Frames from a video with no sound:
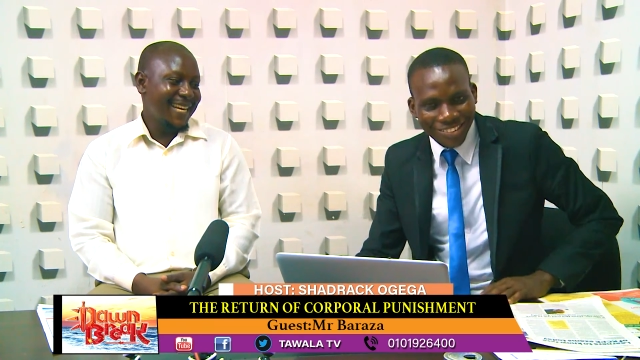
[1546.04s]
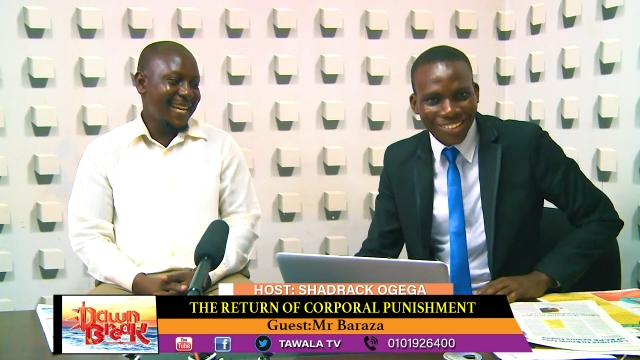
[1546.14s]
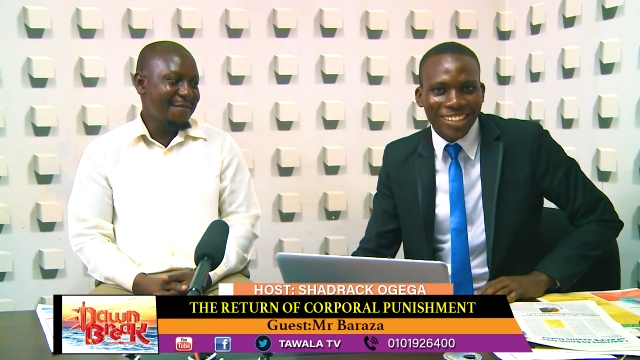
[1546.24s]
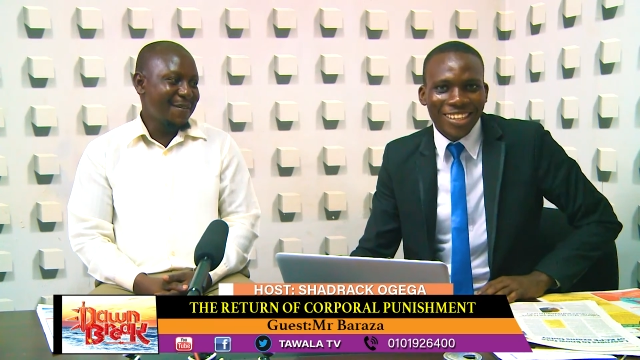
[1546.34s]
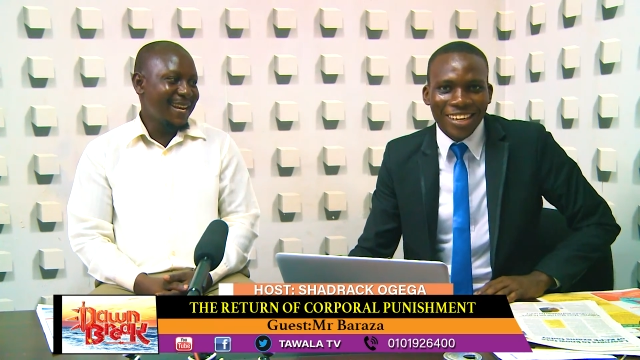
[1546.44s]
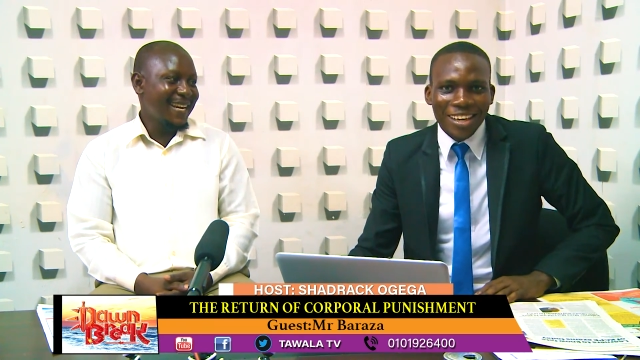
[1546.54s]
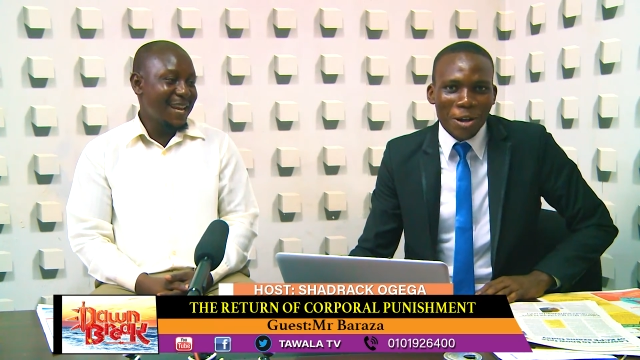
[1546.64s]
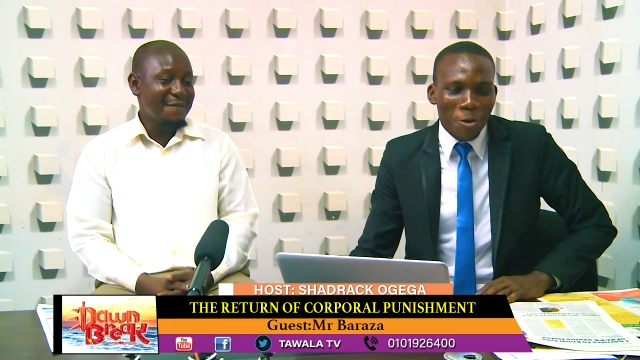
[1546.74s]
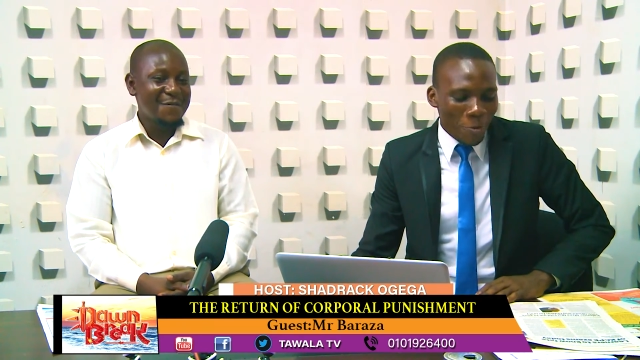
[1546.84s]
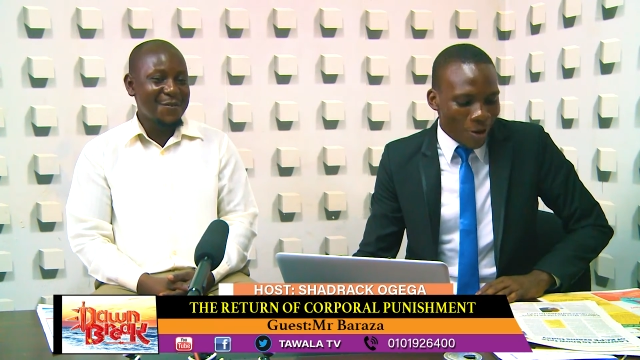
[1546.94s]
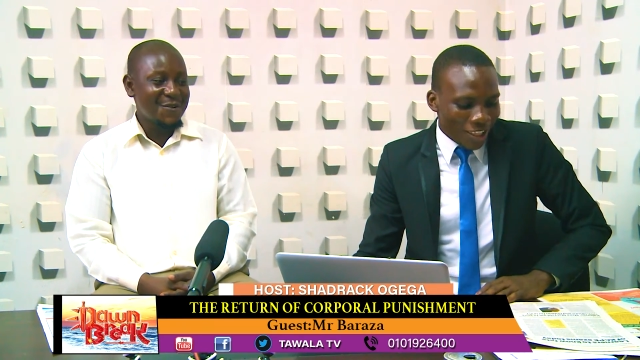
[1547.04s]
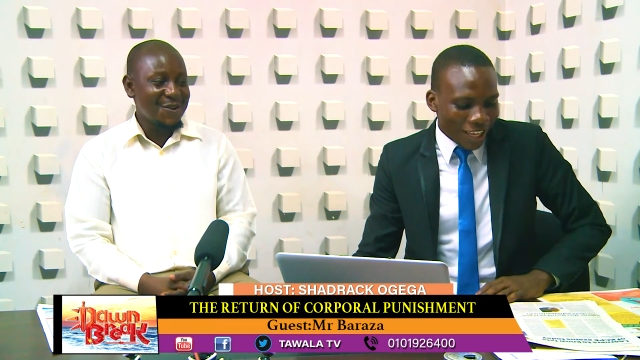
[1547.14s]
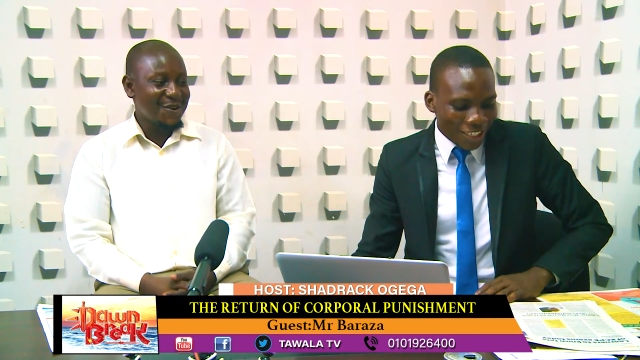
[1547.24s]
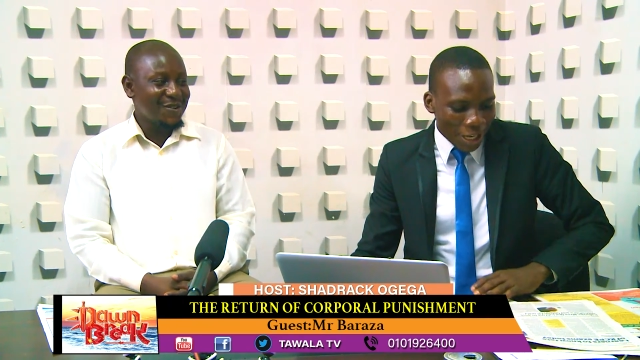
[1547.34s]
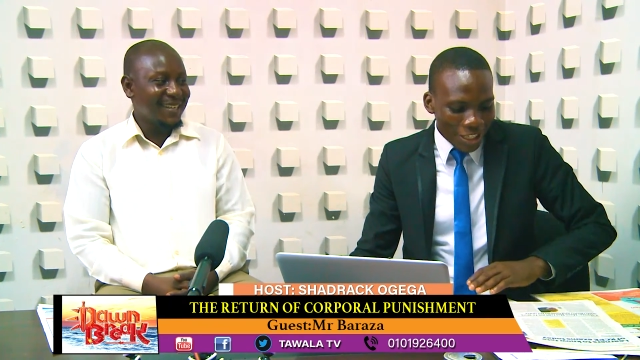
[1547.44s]
Speaker 1: Even if you
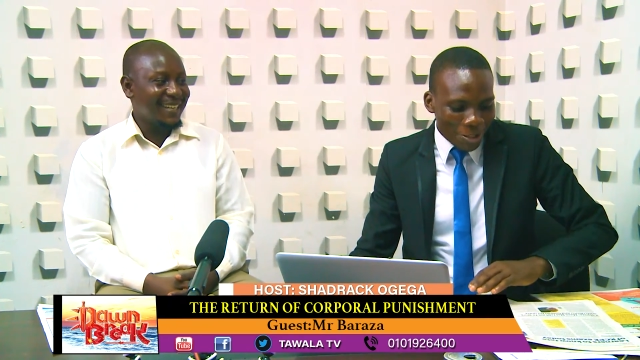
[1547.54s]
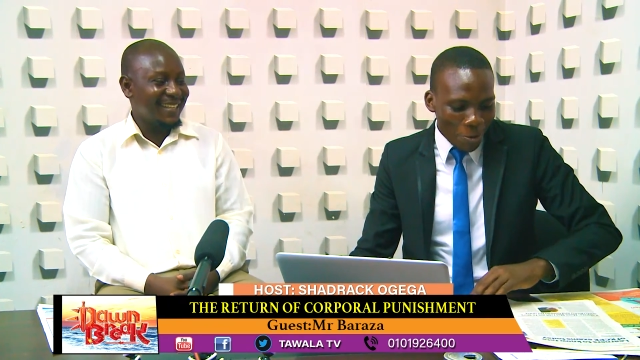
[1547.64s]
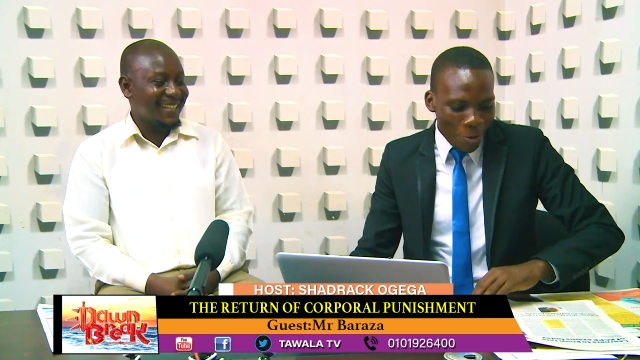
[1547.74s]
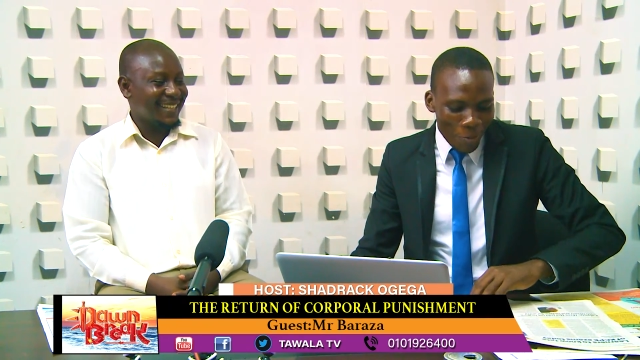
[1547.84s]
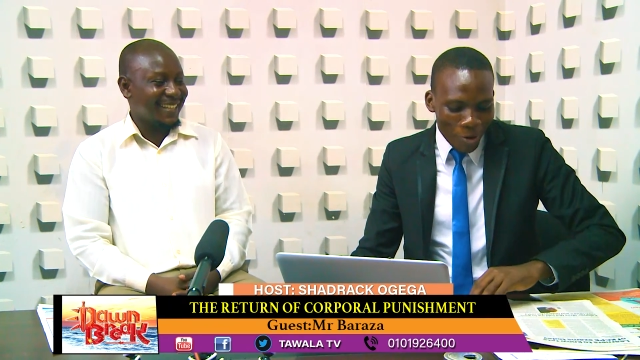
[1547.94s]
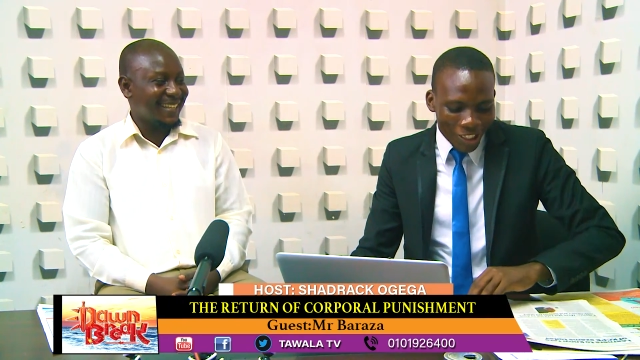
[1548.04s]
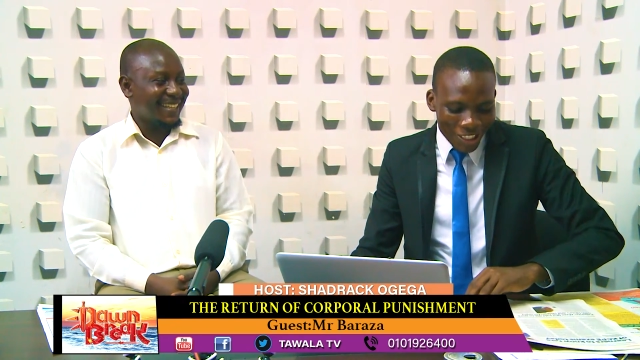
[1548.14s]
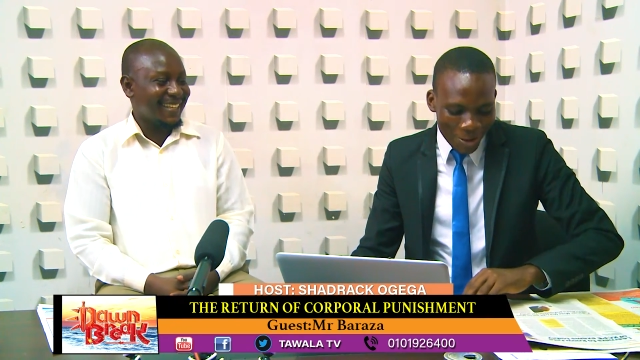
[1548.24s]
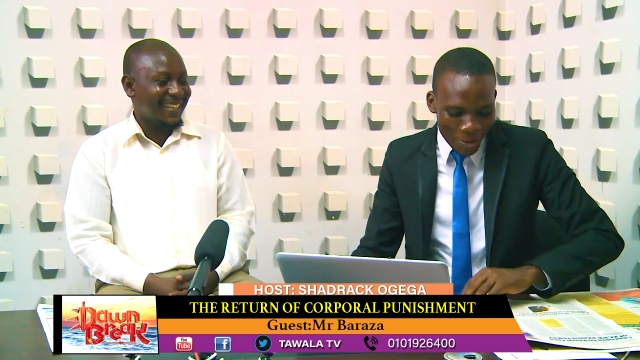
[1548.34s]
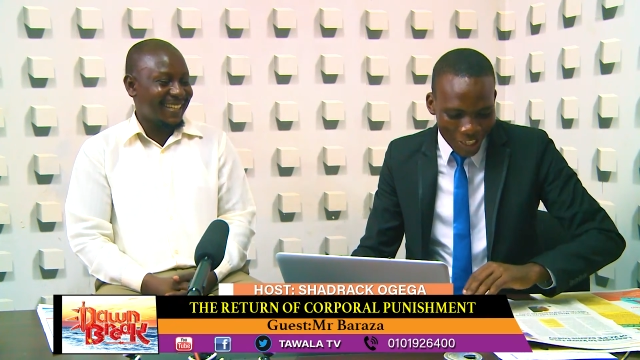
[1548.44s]
whether in day school or boarding school,